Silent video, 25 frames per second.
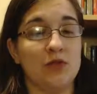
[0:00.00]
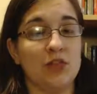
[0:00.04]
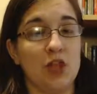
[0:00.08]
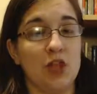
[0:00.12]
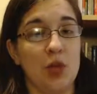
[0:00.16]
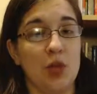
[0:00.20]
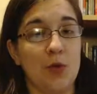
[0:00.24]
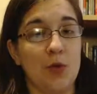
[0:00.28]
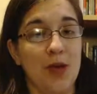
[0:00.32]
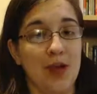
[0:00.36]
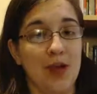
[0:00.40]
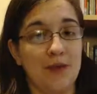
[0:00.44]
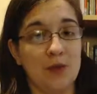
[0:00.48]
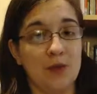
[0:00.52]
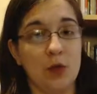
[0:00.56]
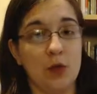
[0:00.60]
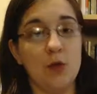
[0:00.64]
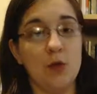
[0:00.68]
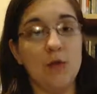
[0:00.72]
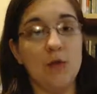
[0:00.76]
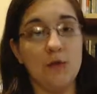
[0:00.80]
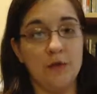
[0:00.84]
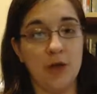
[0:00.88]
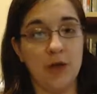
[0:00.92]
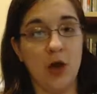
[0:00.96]
So
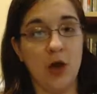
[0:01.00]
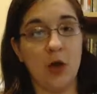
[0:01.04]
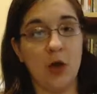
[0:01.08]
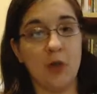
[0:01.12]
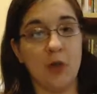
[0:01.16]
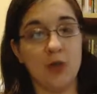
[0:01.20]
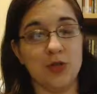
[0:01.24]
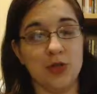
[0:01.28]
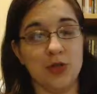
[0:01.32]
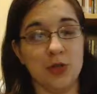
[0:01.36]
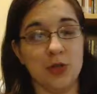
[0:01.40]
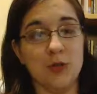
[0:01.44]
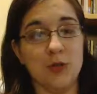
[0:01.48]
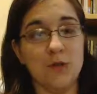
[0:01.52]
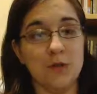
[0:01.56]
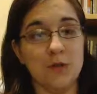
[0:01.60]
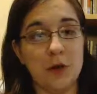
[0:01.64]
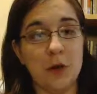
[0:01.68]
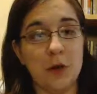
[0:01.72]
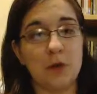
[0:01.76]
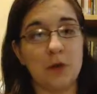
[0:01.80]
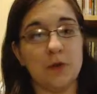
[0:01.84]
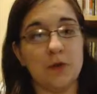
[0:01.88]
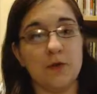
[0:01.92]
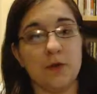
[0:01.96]
you vote